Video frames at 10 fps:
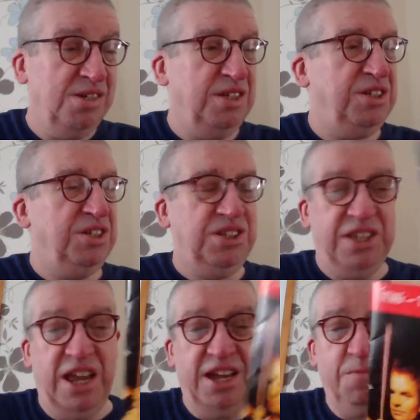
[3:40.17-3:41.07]
This is
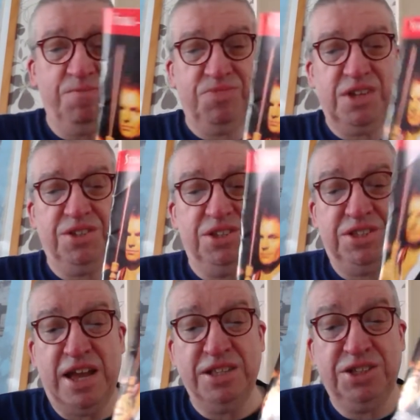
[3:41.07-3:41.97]
Sting. This is
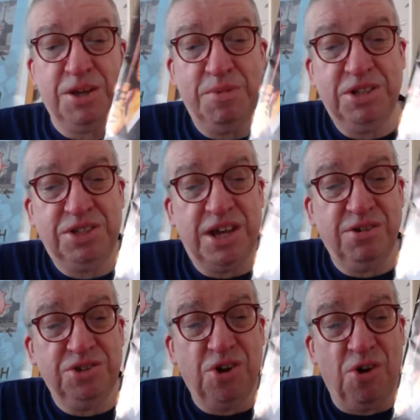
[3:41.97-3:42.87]
10 Summoner's
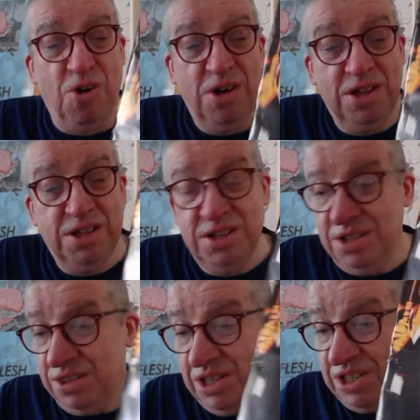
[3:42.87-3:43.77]
Tales Tour.
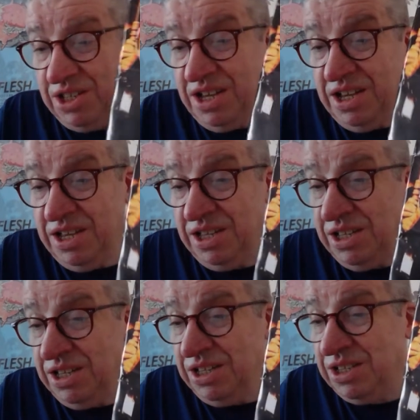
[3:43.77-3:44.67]
This
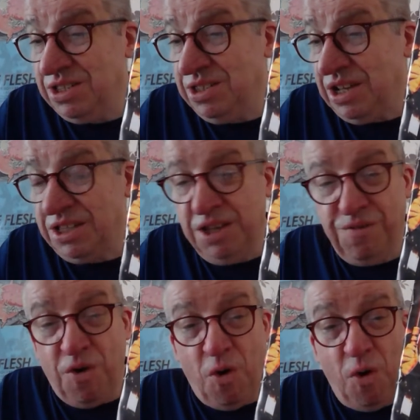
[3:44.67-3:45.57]
is
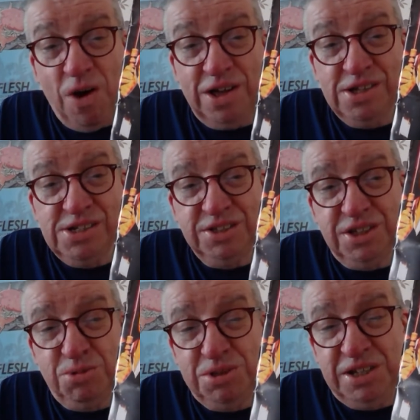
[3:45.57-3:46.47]
94.
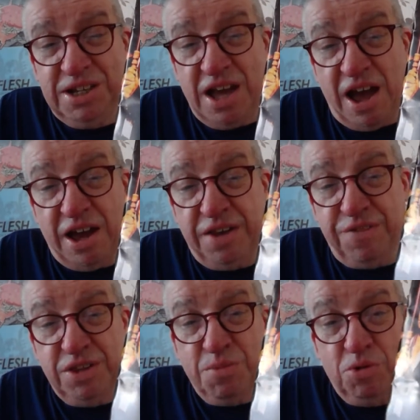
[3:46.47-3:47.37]
This was in Cardiff
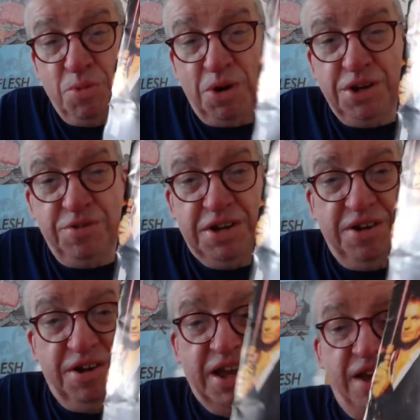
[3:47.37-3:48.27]
at the Motorpoint
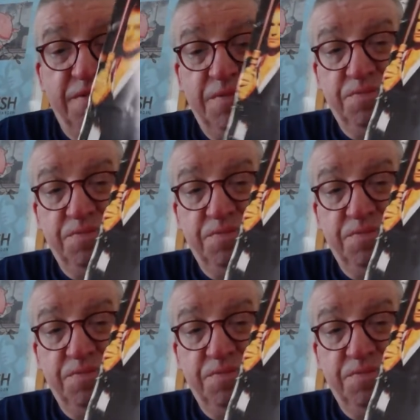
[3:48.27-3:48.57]
Arena again.